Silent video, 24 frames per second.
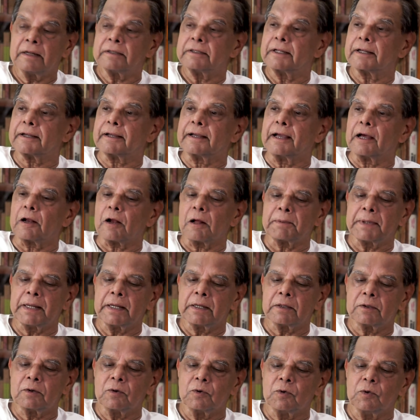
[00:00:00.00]
the
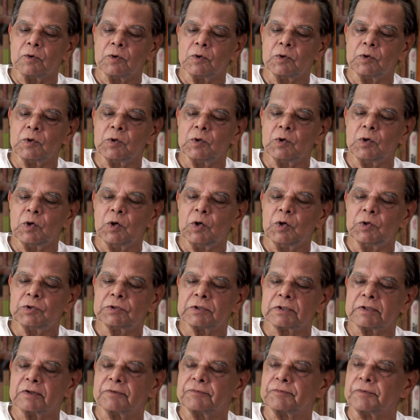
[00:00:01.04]
galloping
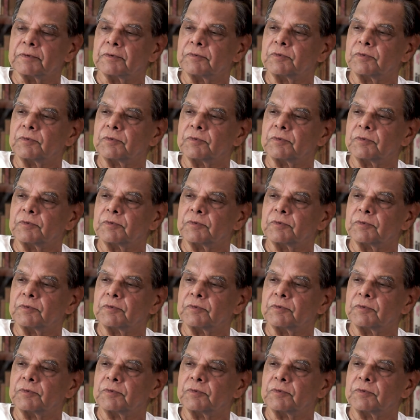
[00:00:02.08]
hooves, the